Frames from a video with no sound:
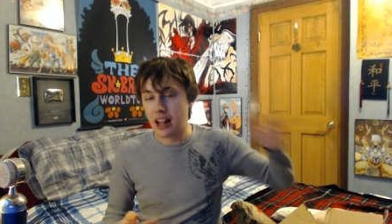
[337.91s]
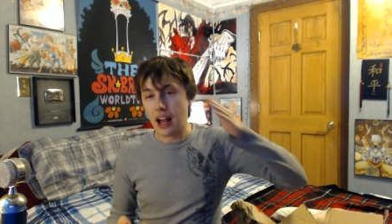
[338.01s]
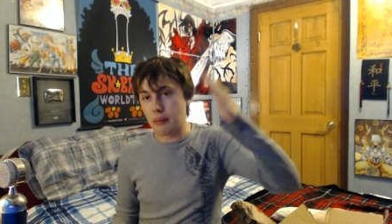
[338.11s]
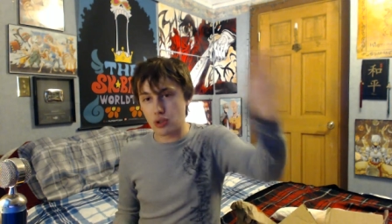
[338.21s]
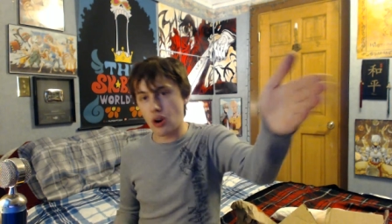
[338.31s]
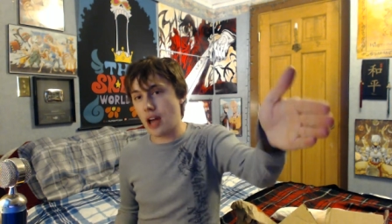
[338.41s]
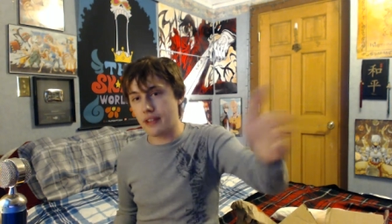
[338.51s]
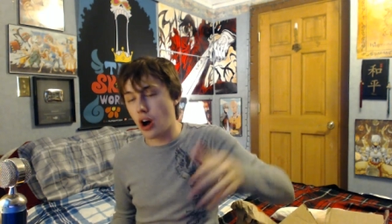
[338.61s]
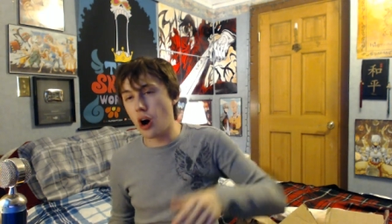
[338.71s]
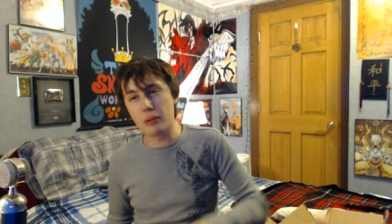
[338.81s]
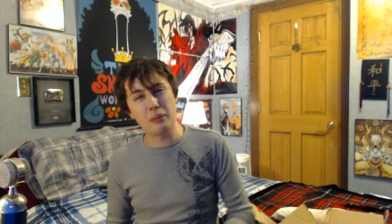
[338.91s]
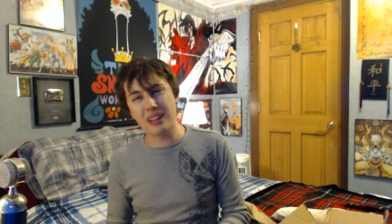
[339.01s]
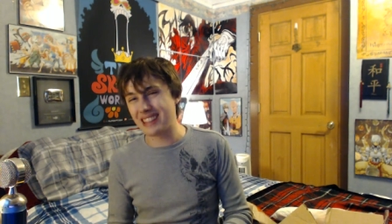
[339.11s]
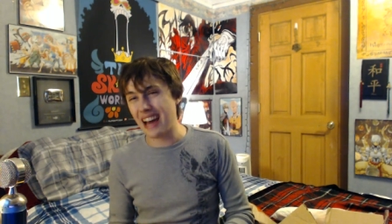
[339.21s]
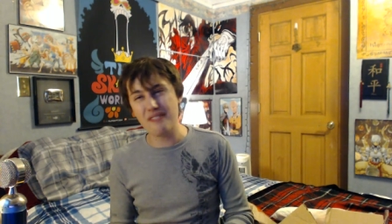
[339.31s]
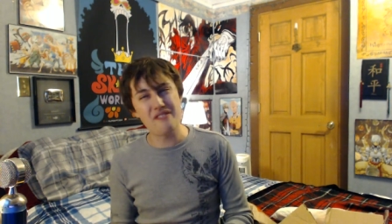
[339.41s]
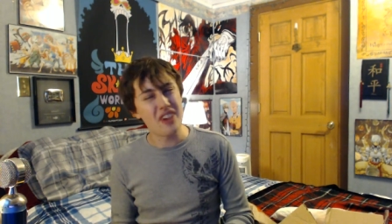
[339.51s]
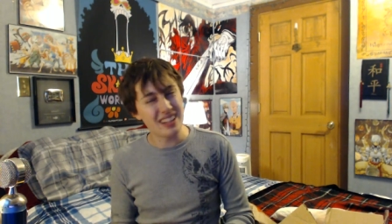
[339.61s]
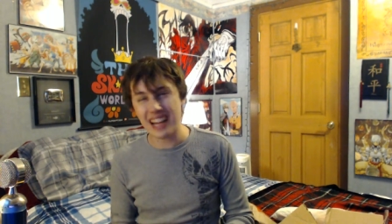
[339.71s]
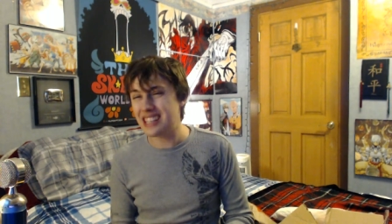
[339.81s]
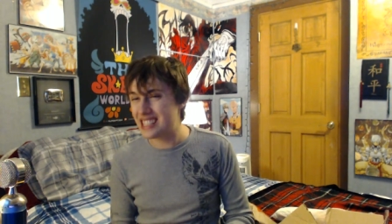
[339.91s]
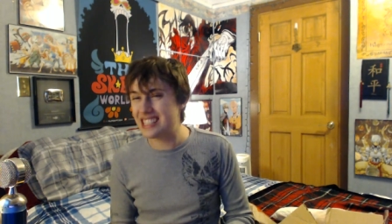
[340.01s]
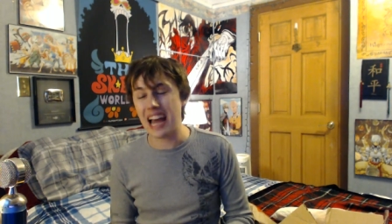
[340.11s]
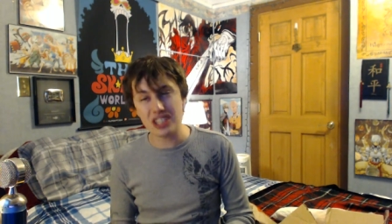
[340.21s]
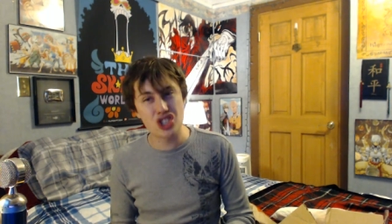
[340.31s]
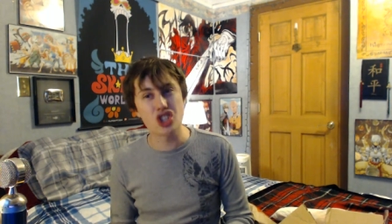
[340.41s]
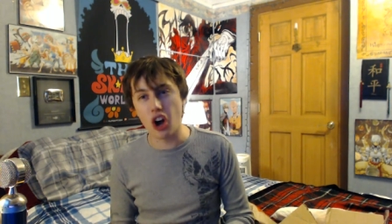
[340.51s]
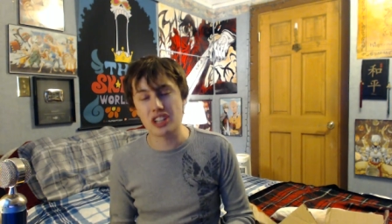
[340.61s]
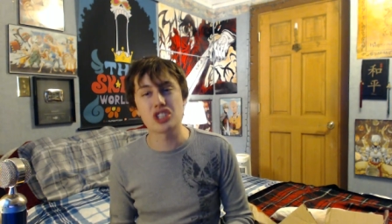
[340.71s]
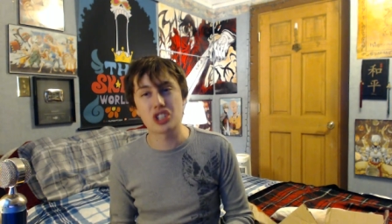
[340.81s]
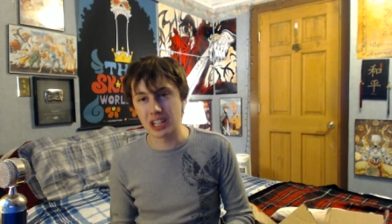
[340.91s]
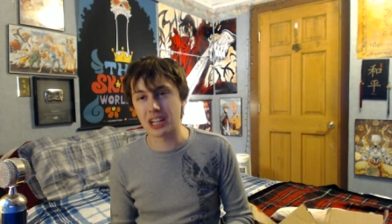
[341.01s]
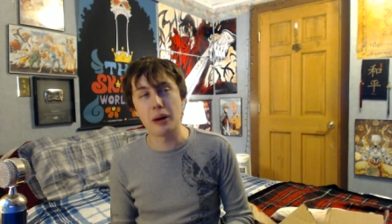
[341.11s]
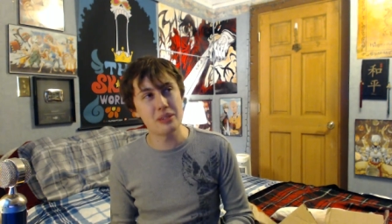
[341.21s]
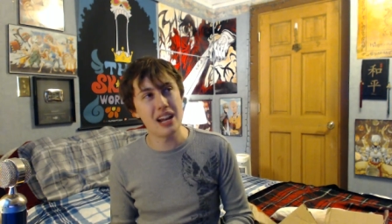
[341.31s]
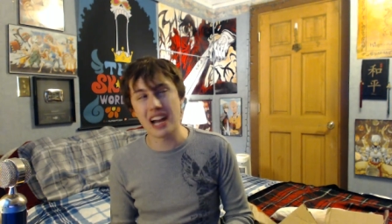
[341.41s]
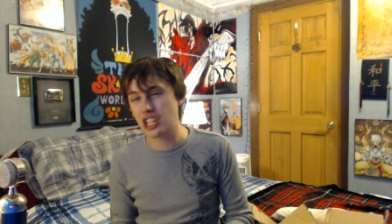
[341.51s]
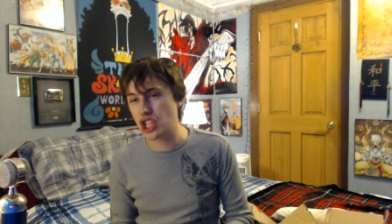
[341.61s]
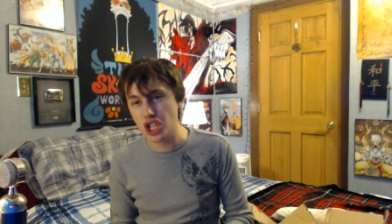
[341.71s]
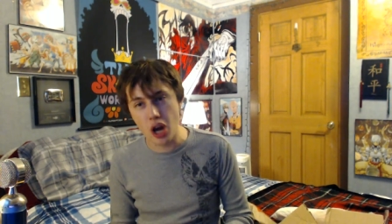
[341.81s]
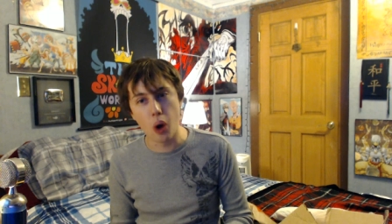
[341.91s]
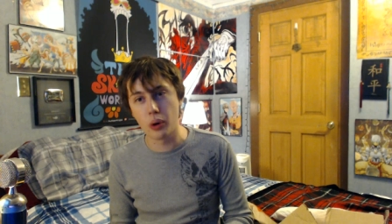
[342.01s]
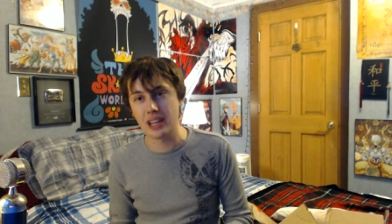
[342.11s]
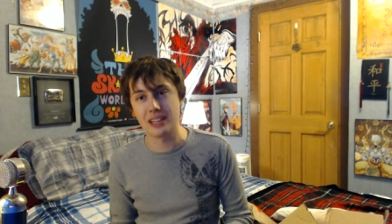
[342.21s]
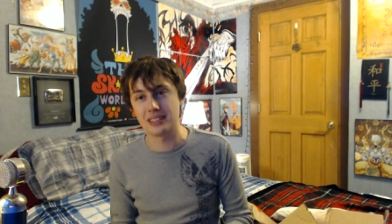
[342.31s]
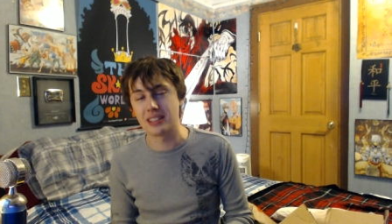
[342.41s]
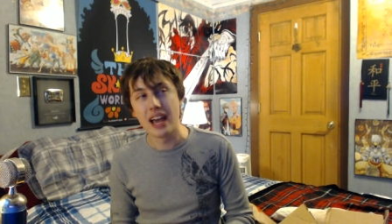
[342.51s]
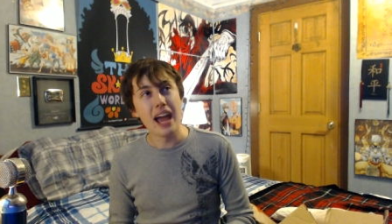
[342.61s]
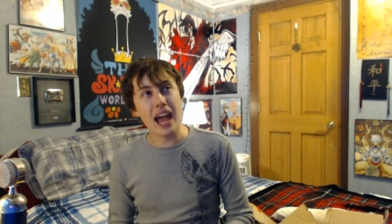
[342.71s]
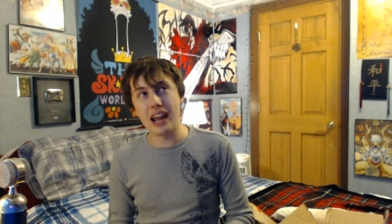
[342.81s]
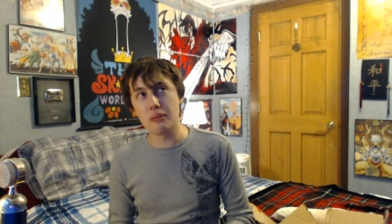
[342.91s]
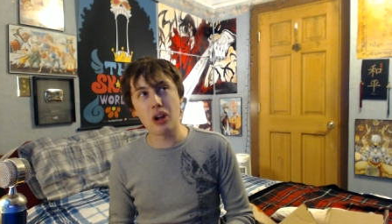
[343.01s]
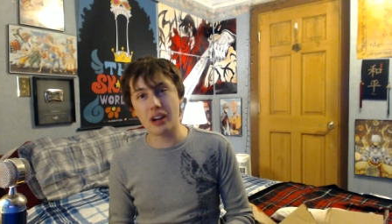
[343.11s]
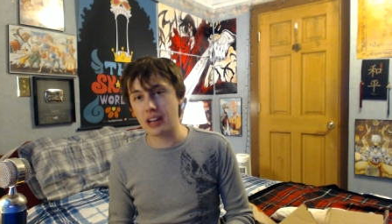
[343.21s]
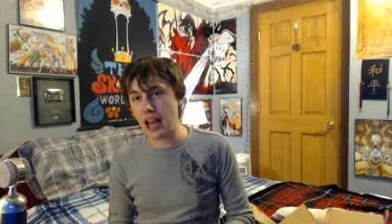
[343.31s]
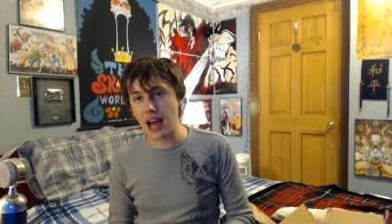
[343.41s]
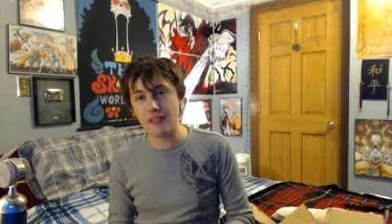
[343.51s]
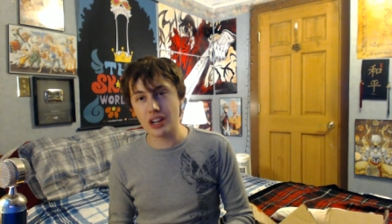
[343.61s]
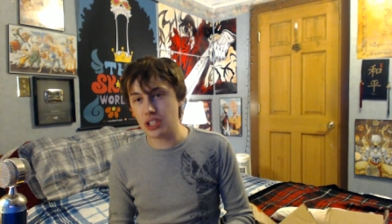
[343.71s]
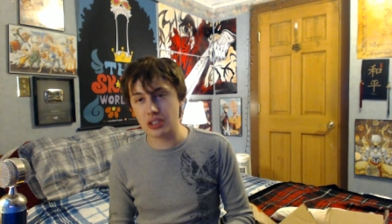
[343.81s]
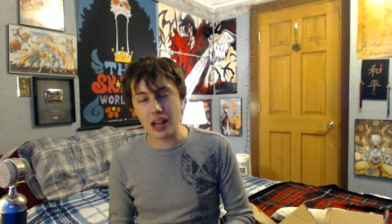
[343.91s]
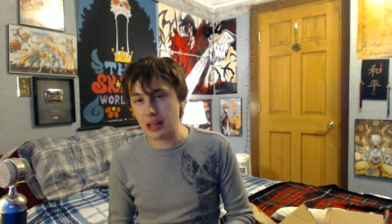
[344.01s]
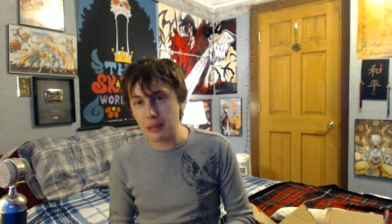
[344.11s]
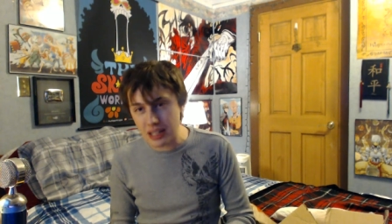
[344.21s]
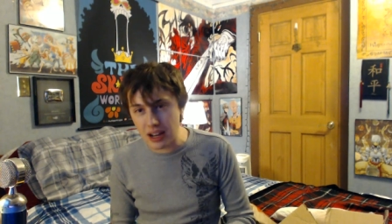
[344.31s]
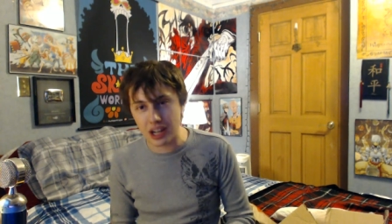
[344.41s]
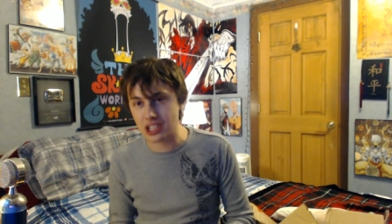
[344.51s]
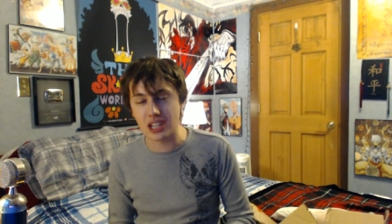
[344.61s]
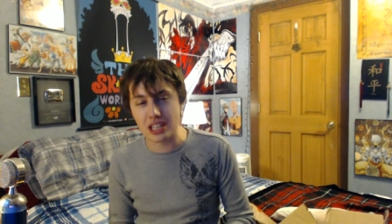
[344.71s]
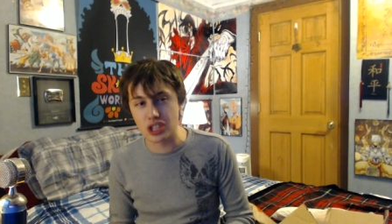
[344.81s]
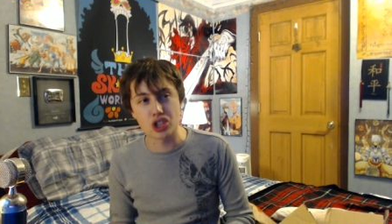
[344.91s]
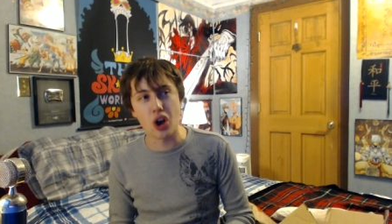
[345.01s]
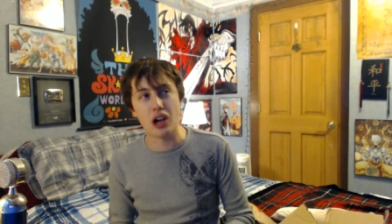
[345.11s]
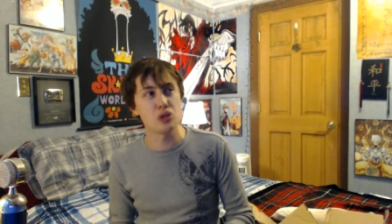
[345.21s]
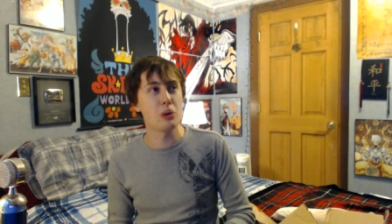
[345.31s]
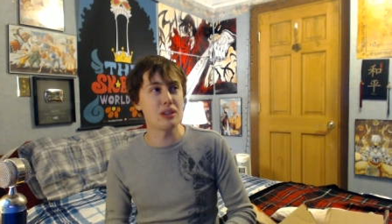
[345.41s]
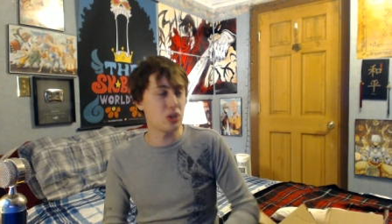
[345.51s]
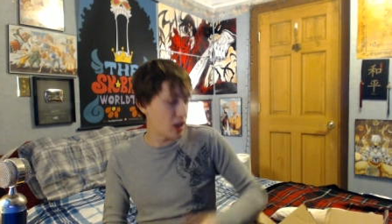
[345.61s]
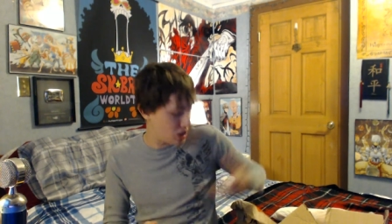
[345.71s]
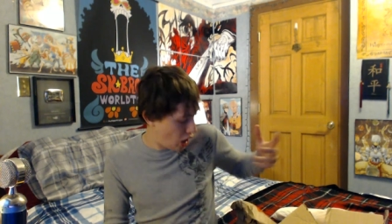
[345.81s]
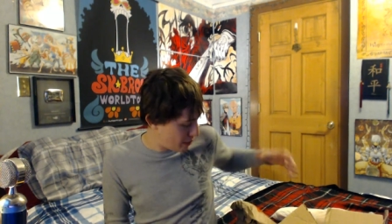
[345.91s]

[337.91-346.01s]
I'm driving home, and I'm like that that that sauce is gonna come today. I just know it is, and I'm not gonna have any any McNuggets to eat the sauce with. So I stopped at